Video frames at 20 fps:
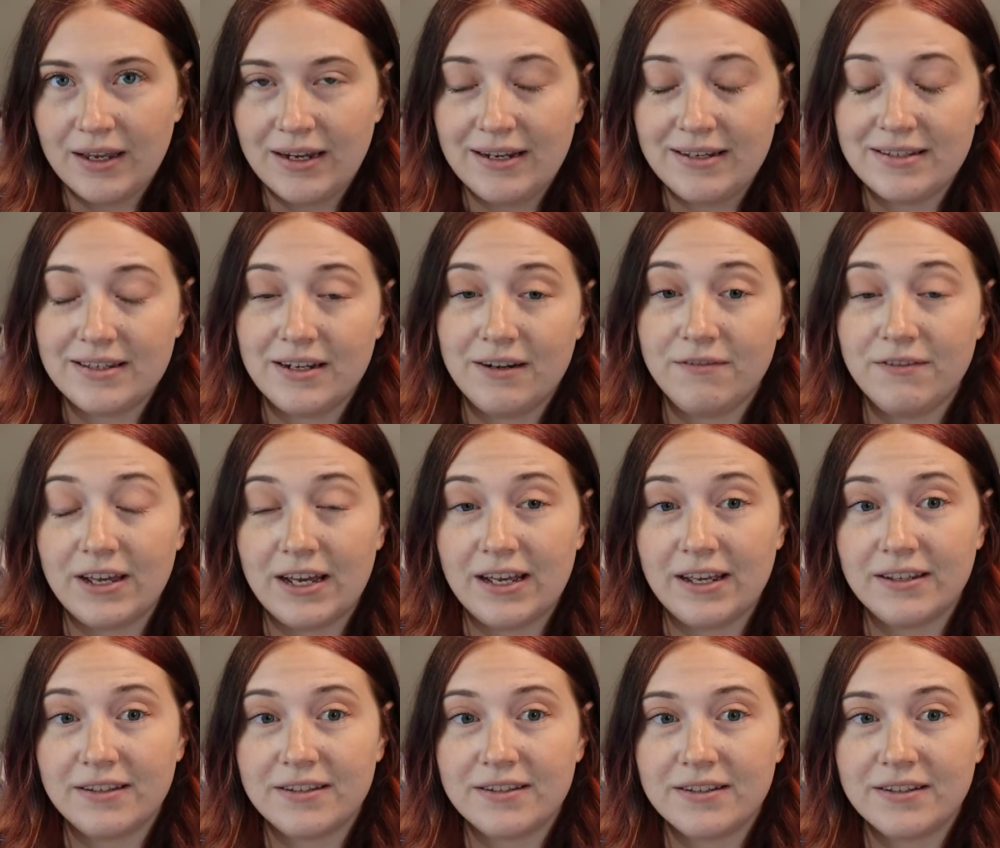And he said if
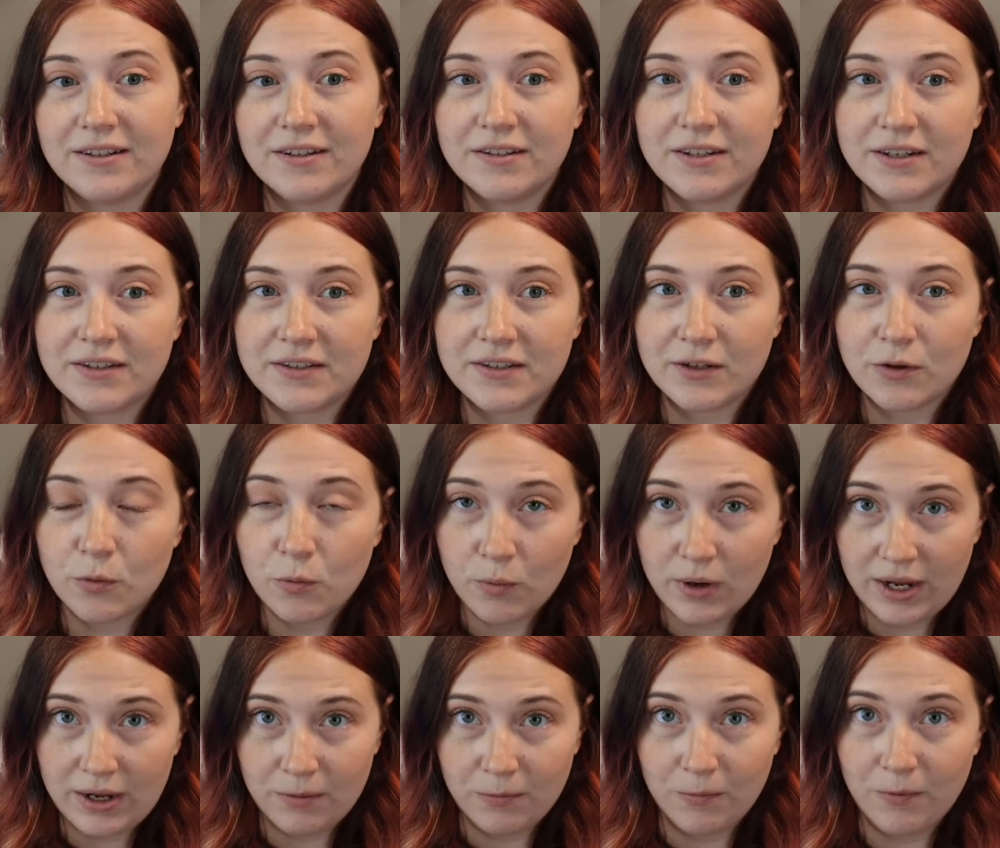that still doesn't
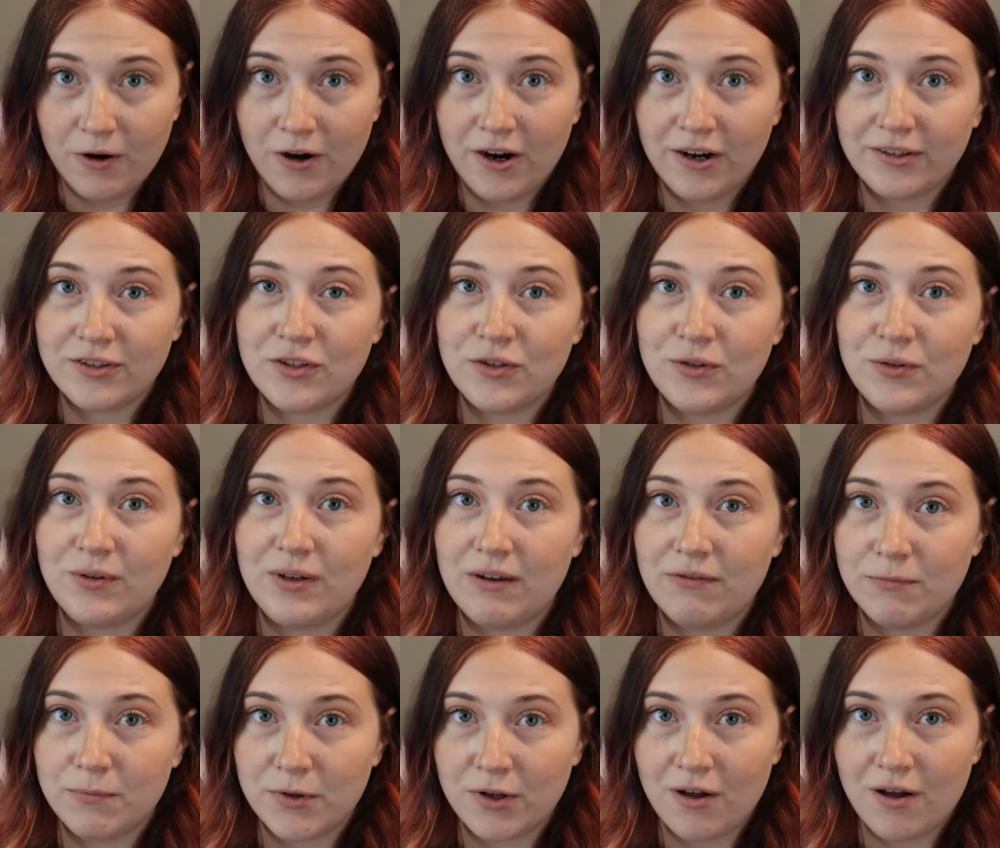quite work to
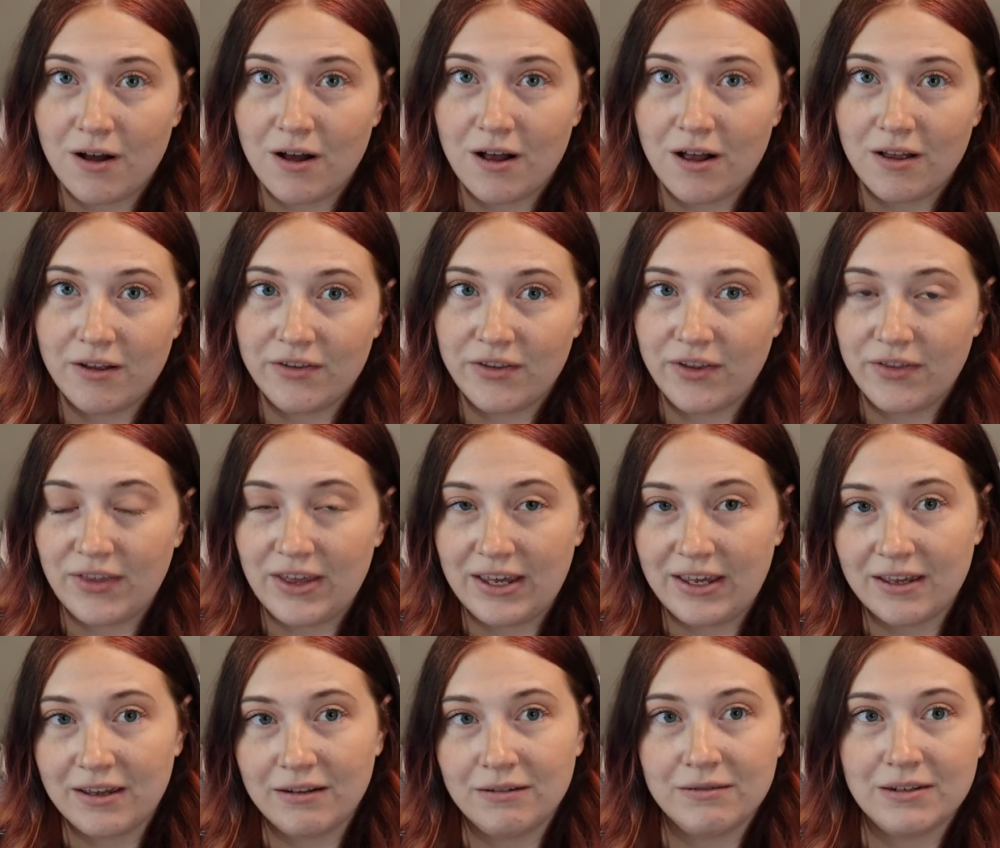give him a call and then they
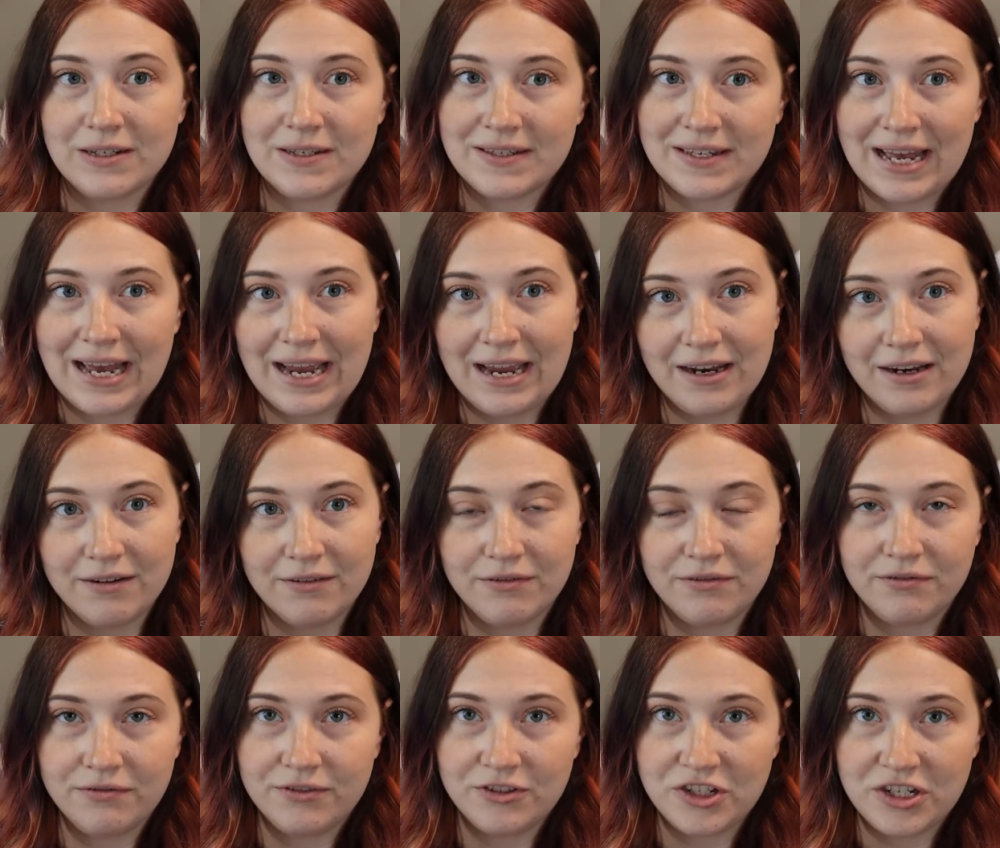can decide
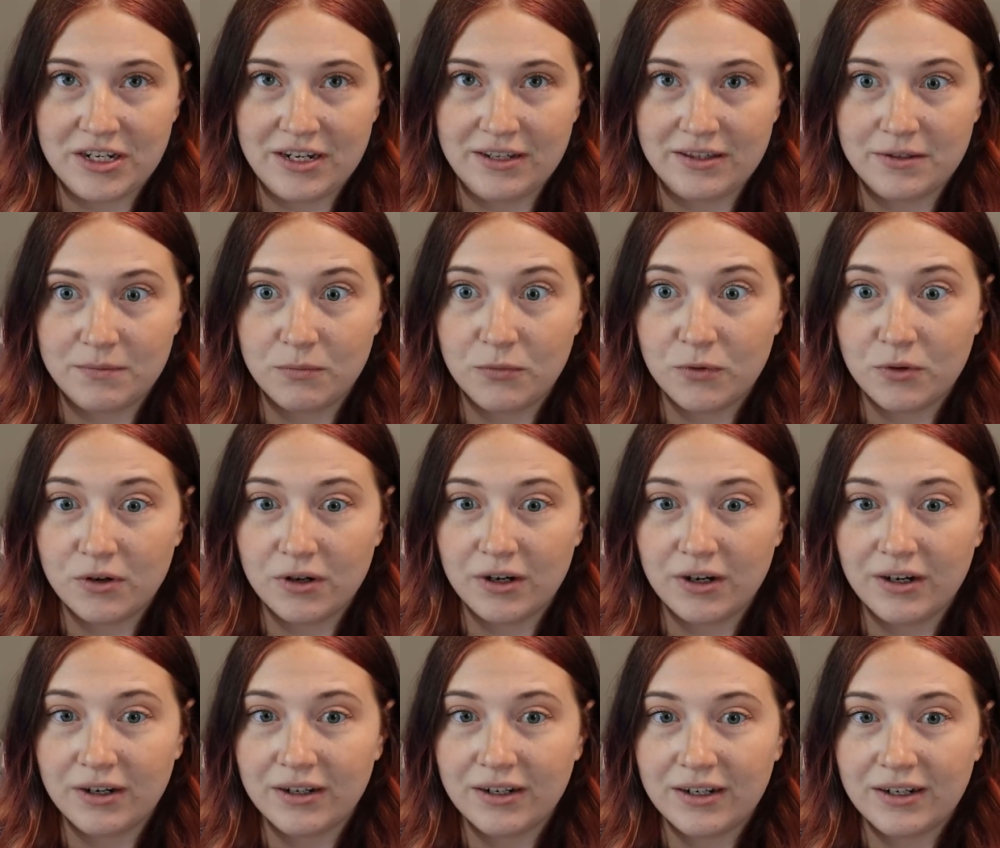if she needs
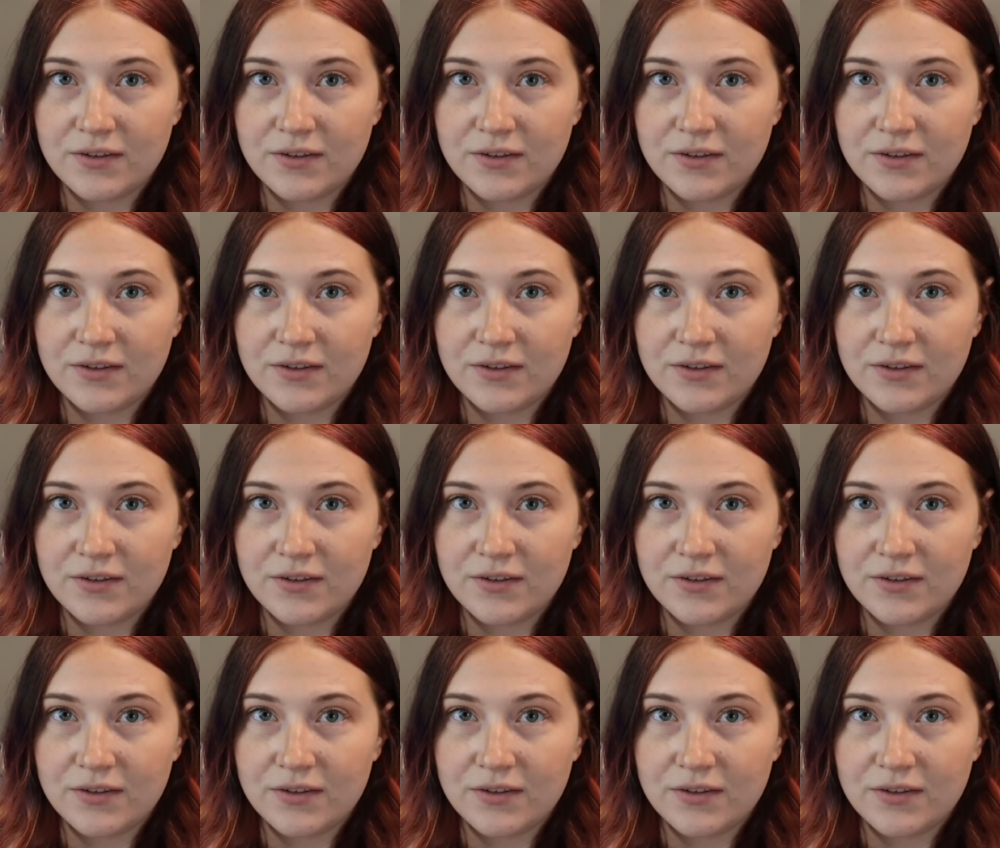more.